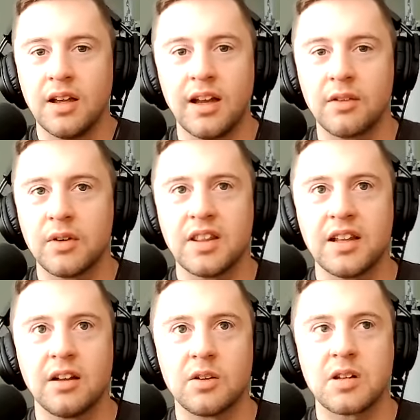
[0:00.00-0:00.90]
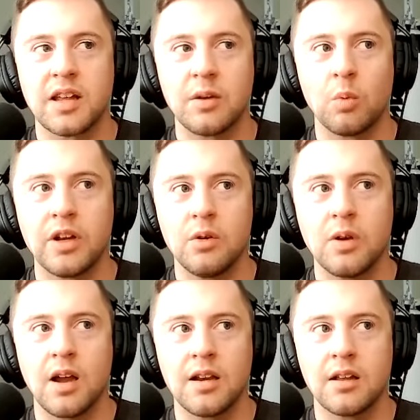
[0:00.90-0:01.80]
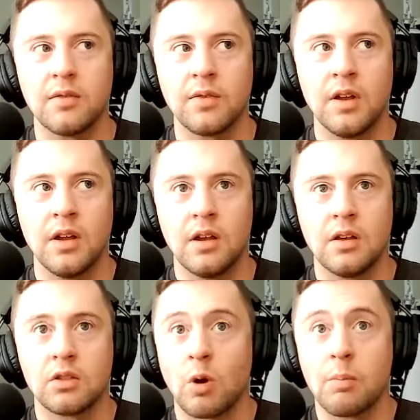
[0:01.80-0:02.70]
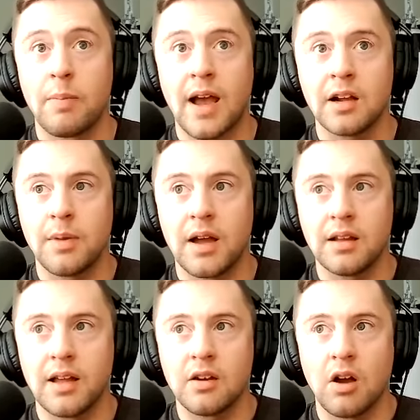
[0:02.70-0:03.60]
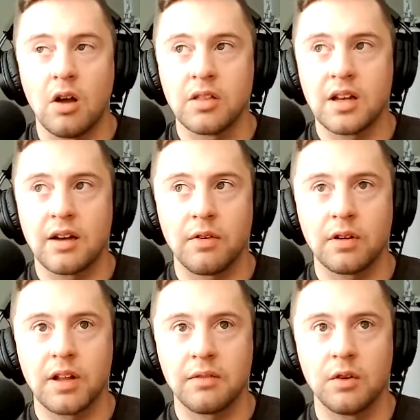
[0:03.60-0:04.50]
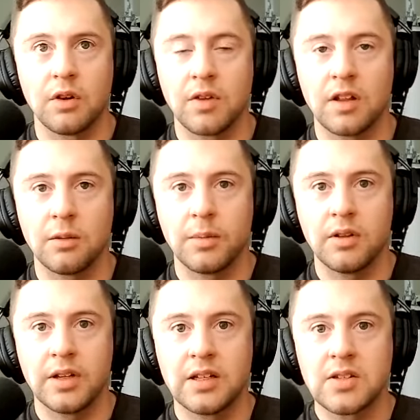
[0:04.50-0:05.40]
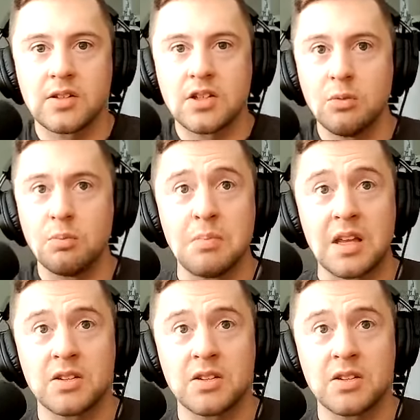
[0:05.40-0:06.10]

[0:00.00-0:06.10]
and everything else. Like, were you kind of thrown back by like all the different like food availabilities? Do you miss